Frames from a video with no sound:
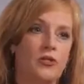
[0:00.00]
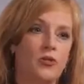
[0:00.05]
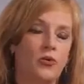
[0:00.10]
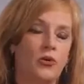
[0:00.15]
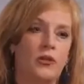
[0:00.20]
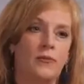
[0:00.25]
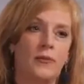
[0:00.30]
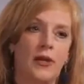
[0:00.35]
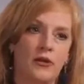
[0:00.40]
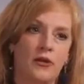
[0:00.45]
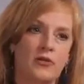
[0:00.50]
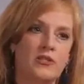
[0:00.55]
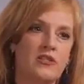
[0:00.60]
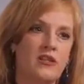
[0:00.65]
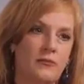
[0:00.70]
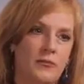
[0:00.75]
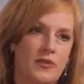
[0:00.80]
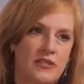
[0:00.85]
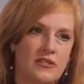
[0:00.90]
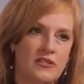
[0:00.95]
I joined the
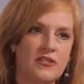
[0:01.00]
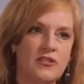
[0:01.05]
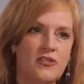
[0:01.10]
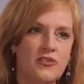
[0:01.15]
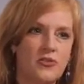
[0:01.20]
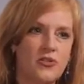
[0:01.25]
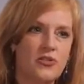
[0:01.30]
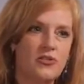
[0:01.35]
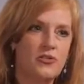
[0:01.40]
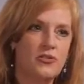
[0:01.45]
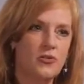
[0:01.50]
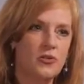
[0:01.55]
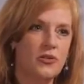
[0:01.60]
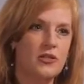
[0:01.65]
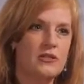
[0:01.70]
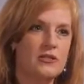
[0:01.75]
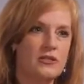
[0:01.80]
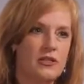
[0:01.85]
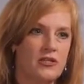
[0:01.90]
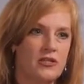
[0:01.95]
Microsoft Business Solutions
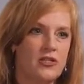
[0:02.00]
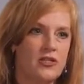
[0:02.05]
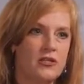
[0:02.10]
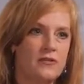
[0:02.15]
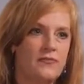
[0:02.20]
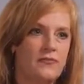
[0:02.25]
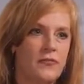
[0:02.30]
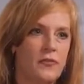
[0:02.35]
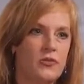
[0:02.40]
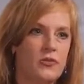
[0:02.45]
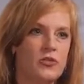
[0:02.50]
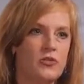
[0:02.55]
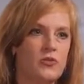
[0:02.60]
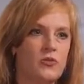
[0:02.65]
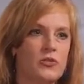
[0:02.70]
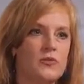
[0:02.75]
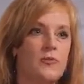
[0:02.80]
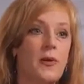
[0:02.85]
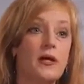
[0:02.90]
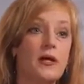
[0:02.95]
organization, which is
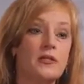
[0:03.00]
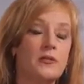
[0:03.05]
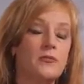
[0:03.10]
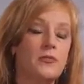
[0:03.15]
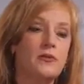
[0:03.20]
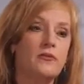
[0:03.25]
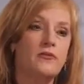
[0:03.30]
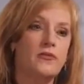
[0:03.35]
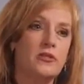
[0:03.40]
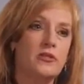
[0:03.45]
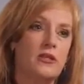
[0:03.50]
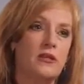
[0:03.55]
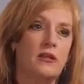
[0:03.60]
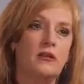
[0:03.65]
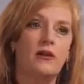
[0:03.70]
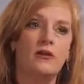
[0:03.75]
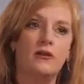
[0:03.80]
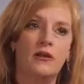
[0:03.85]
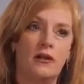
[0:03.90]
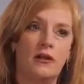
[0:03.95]
responsible for
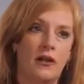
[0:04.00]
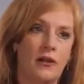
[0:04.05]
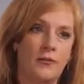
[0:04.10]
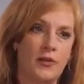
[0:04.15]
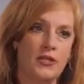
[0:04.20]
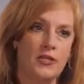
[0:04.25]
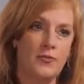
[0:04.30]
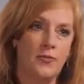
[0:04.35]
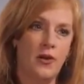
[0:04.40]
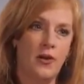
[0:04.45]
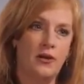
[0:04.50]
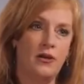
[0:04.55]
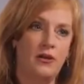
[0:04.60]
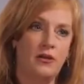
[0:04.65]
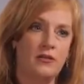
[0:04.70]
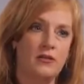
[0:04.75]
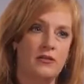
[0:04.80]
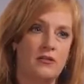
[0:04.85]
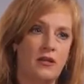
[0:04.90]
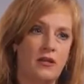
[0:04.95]
selling our Dynamics
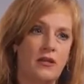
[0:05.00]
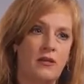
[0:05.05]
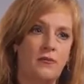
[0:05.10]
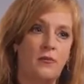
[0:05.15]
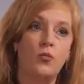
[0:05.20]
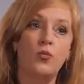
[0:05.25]
products